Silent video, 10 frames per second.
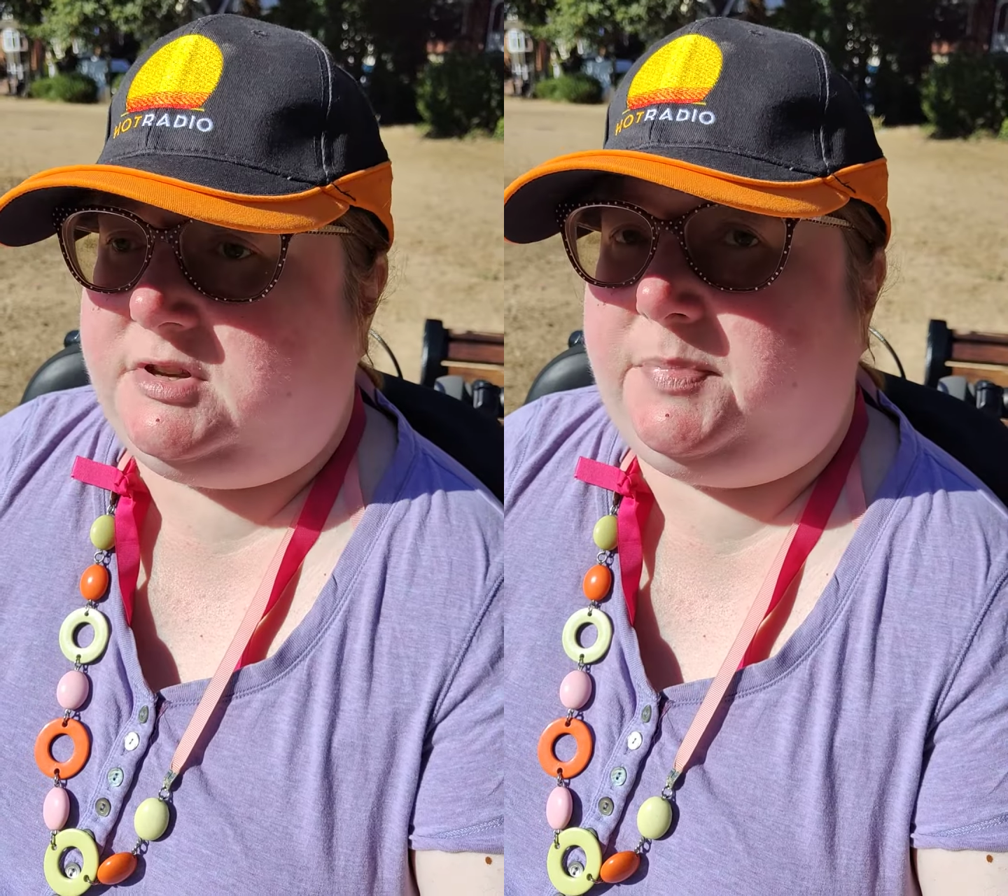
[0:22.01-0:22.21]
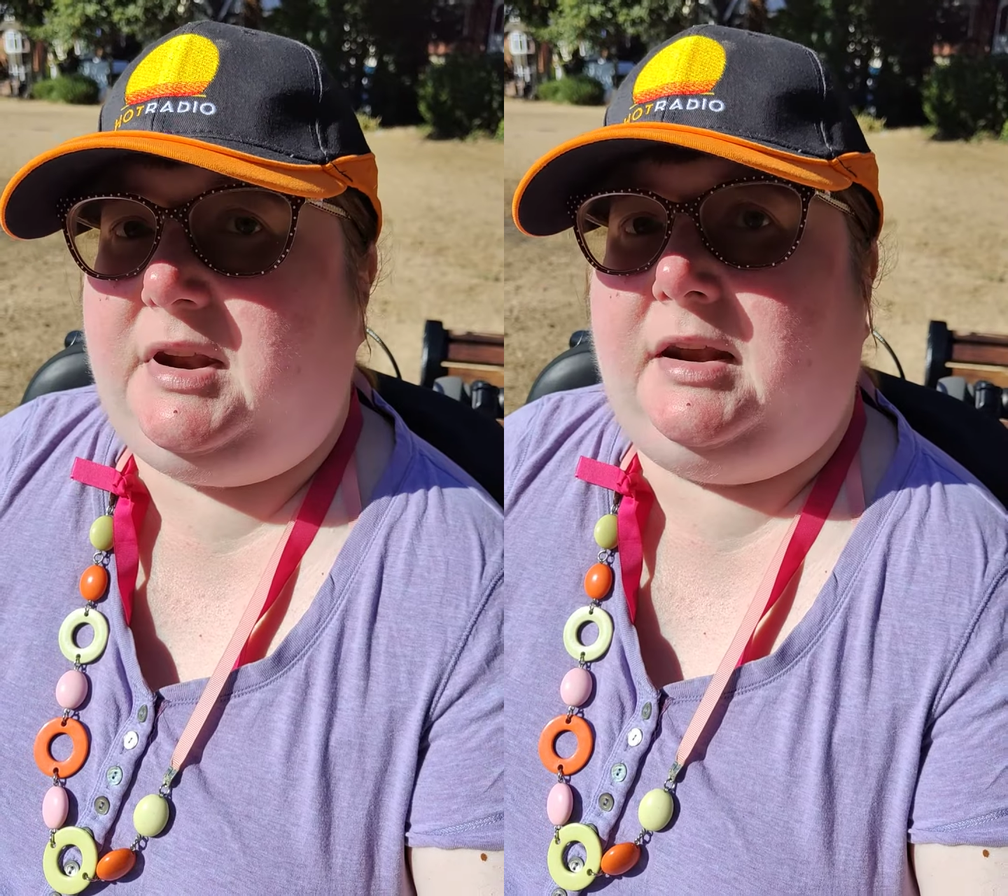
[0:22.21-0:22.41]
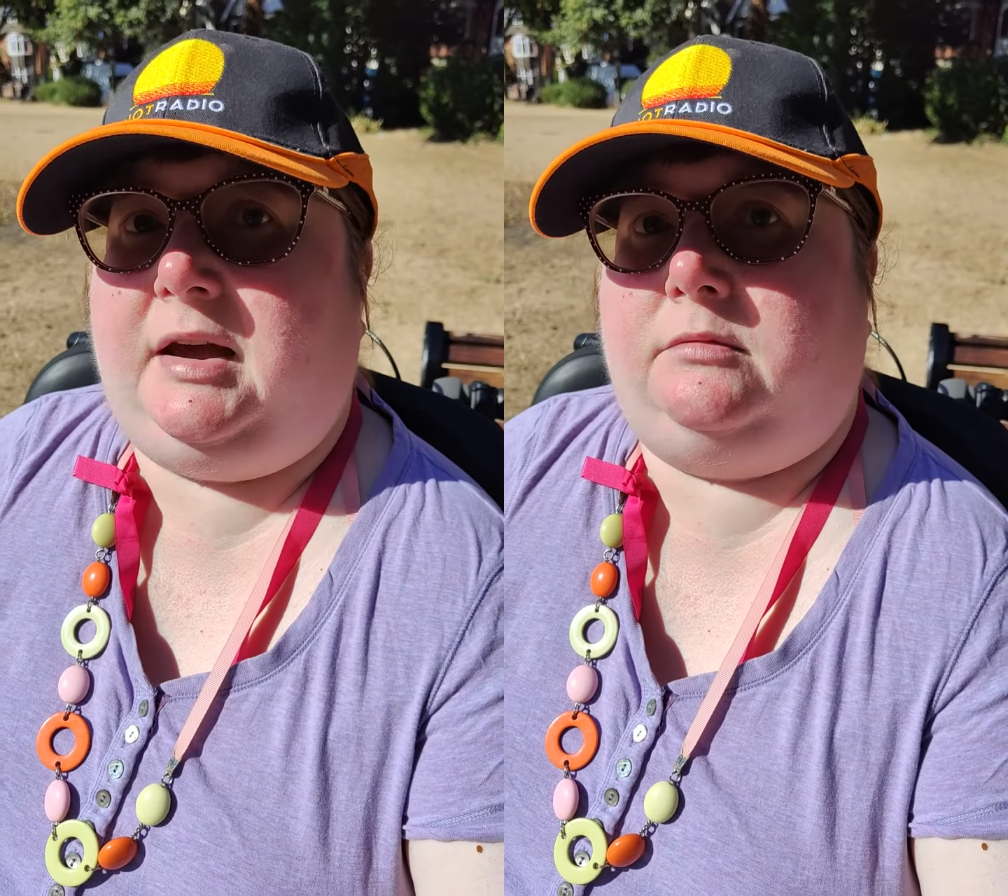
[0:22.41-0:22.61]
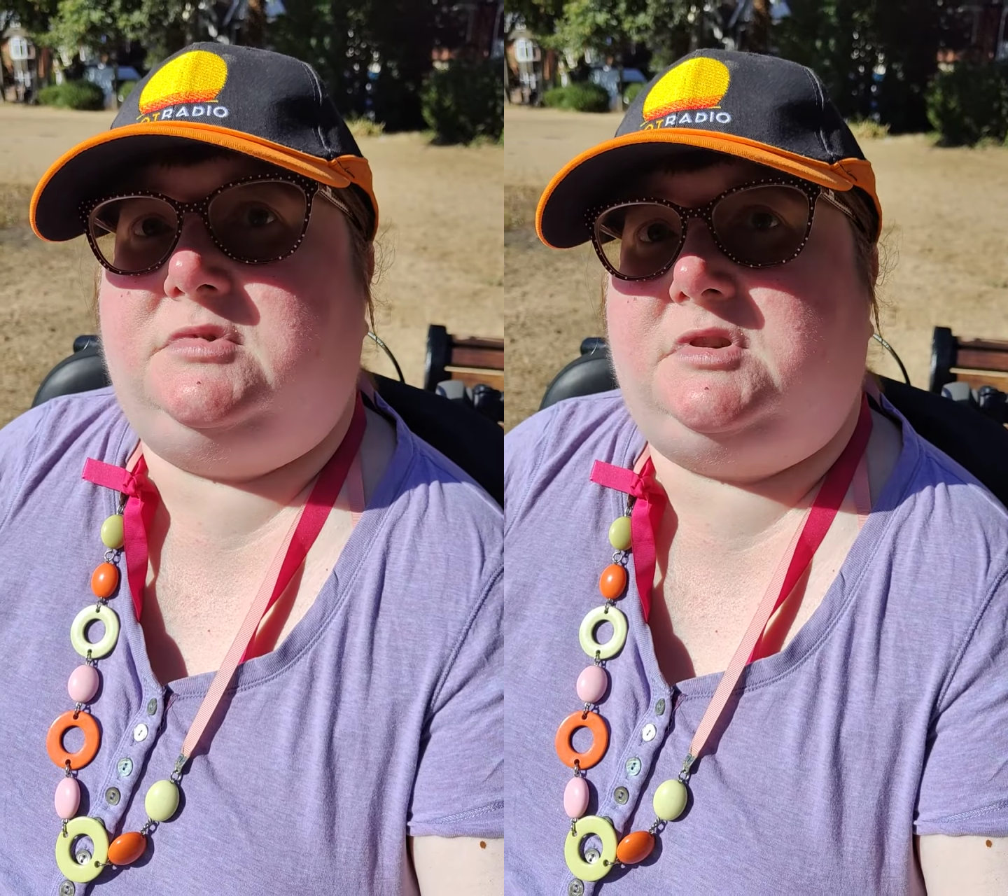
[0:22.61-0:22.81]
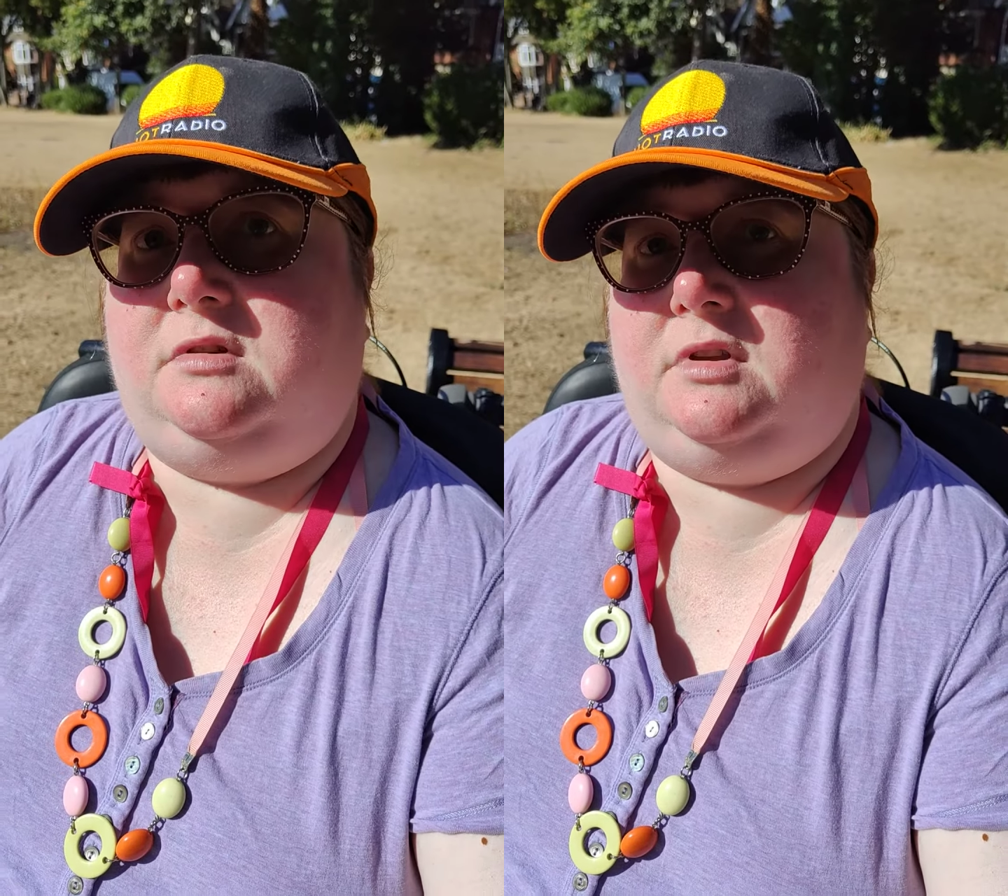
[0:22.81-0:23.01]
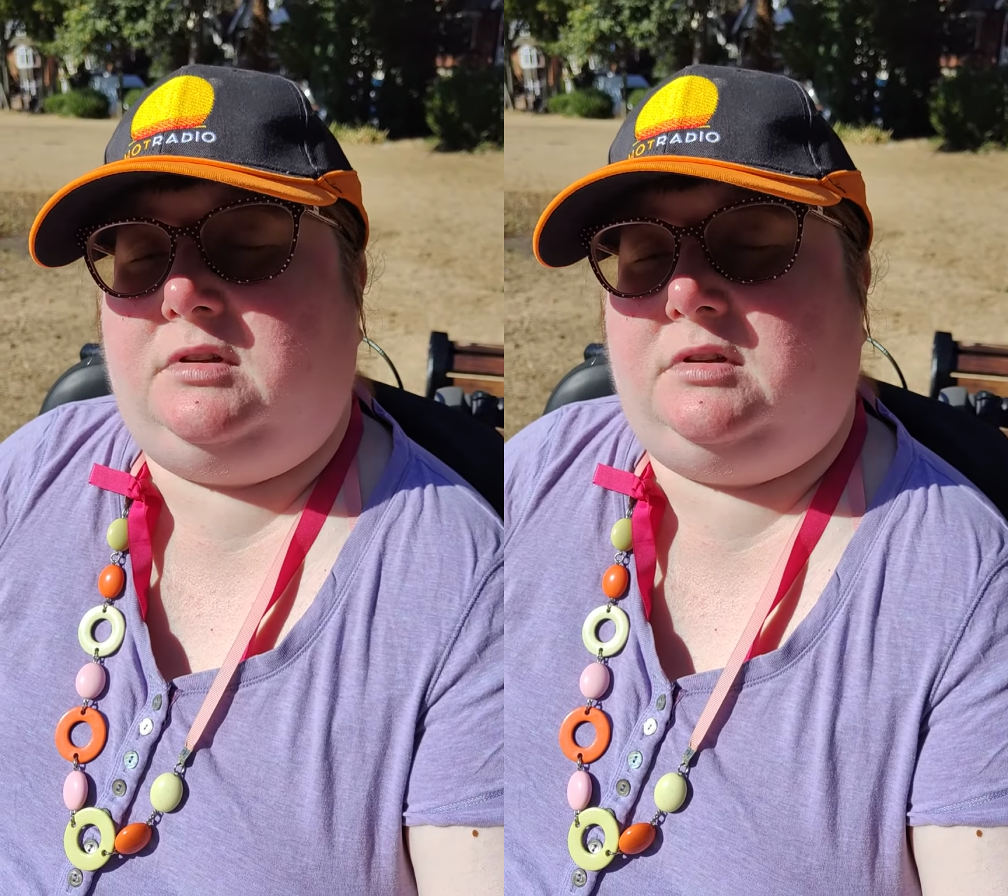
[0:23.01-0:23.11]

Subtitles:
It's been announced that